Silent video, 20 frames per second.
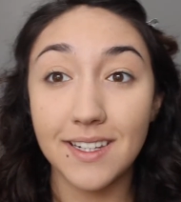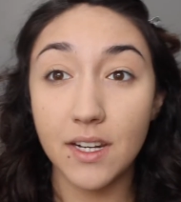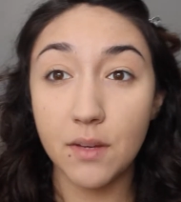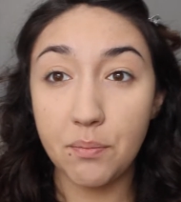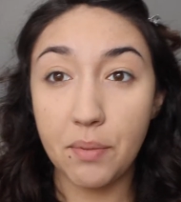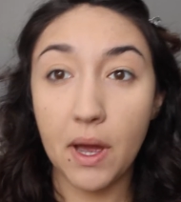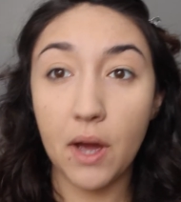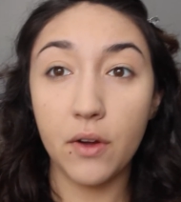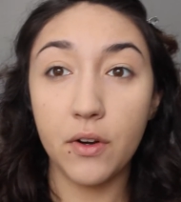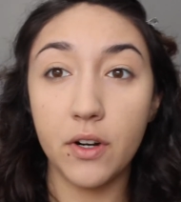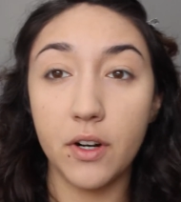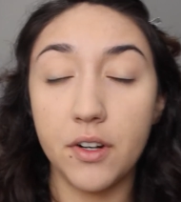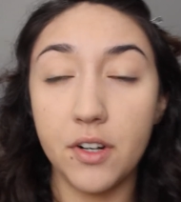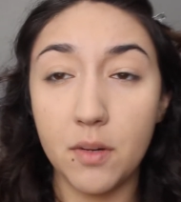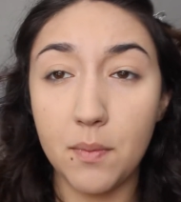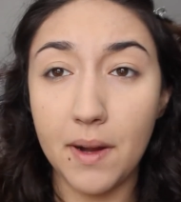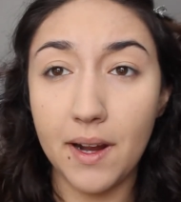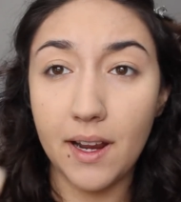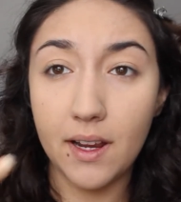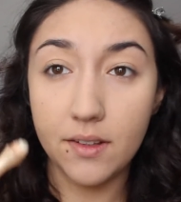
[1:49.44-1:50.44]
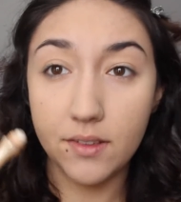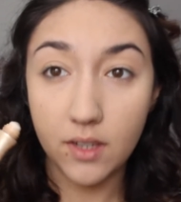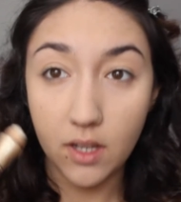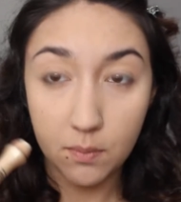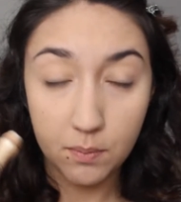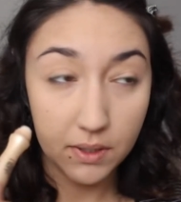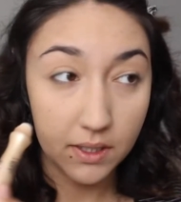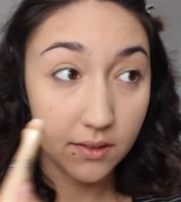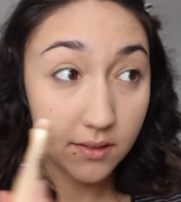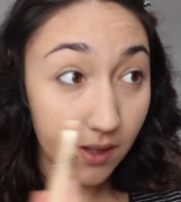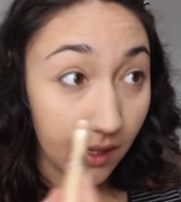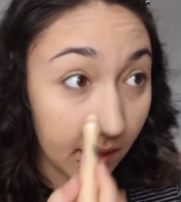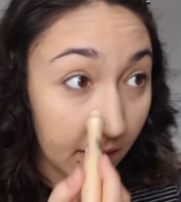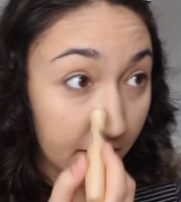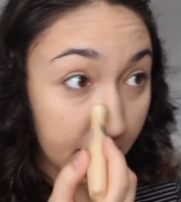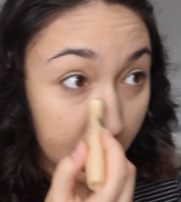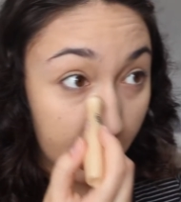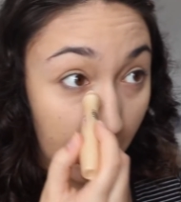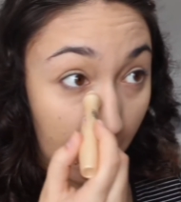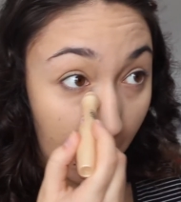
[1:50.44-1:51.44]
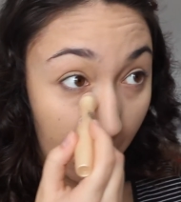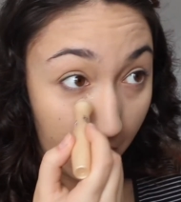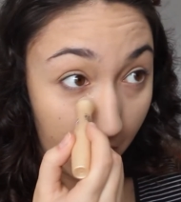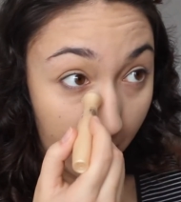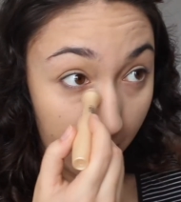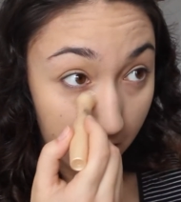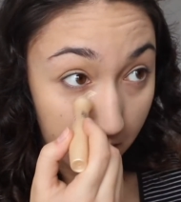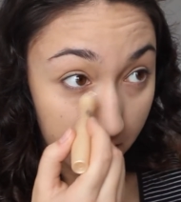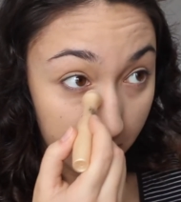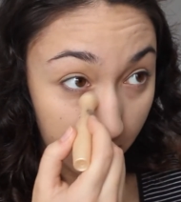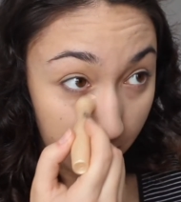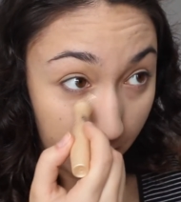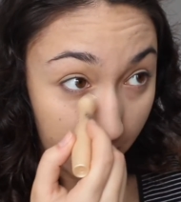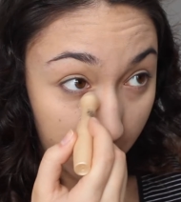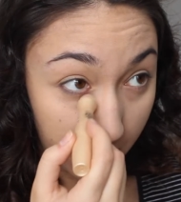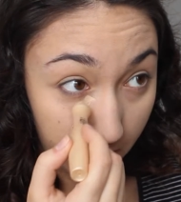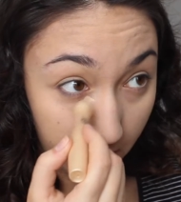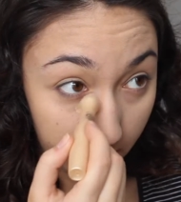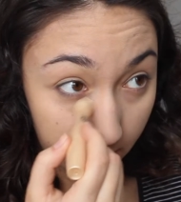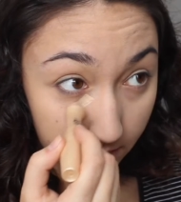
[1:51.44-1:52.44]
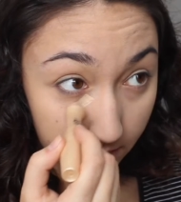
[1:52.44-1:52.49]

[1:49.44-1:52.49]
didn't powder under my eyes yet because, like I said, I hadn't done my under eye